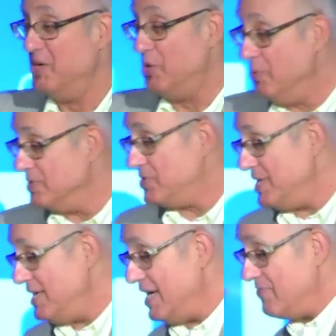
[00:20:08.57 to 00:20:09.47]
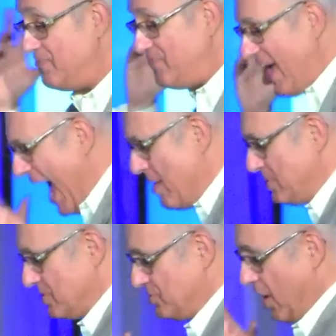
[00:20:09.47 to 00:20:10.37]
you will see a
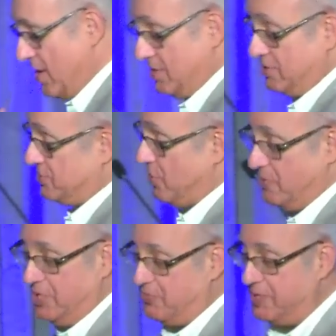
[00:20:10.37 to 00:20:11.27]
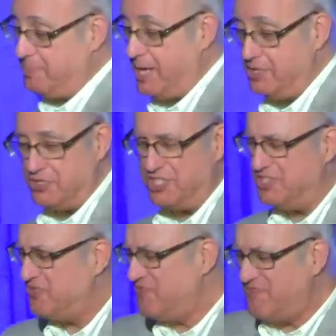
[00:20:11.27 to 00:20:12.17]
fabulous article. It's only three pages.
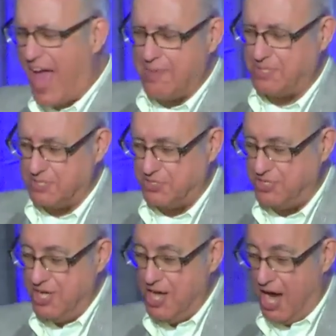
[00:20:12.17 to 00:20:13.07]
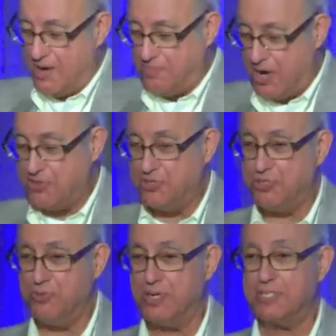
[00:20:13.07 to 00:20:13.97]
It's fabulous on Martha
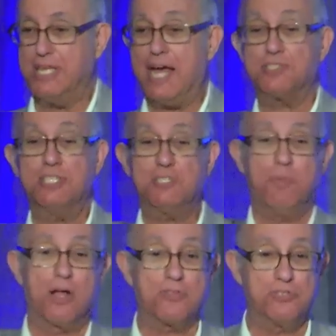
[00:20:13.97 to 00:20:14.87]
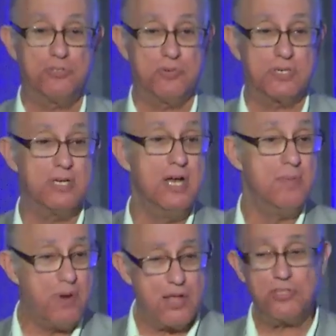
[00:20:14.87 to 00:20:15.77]
Stewart. Yes, this Martha Stewart.
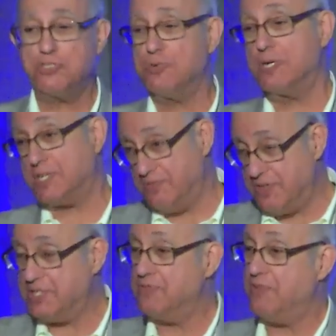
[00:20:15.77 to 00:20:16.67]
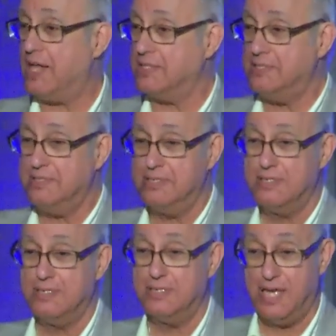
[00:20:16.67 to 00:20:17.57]
Martha Stewart, convicted felon.
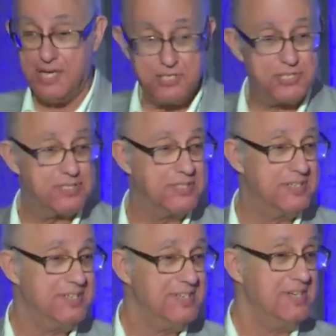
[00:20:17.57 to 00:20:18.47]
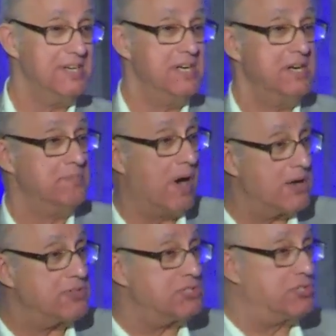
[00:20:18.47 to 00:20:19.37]
Yes.
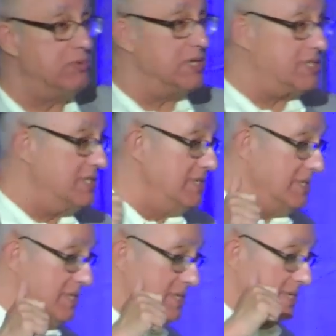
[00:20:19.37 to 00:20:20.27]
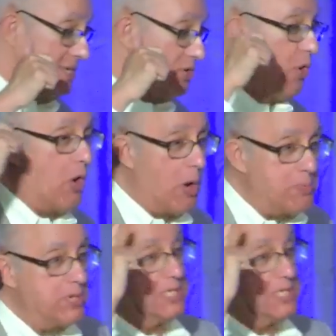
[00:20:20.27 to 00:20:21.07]
Martha Stewart, corporate